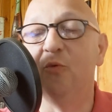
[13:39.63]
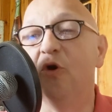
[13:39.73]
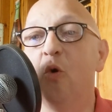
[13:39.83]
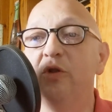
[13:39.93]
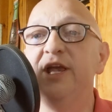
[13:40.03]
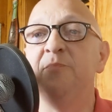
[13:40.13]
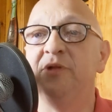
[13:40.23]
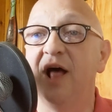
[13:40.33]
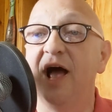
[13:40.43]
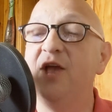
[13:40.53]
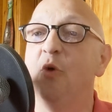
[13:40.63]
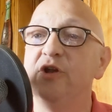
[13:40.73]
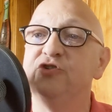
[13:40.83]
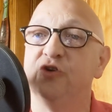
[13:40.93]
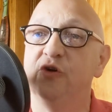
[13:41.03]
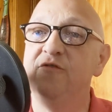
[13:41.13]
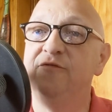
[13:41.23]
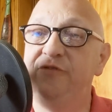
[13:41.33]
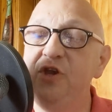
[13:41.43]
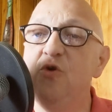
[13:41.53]
We're only applying what a certain
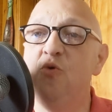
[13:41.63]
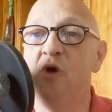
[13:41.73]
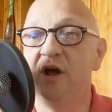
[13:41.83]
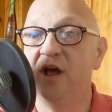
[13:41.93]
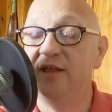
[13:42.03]
few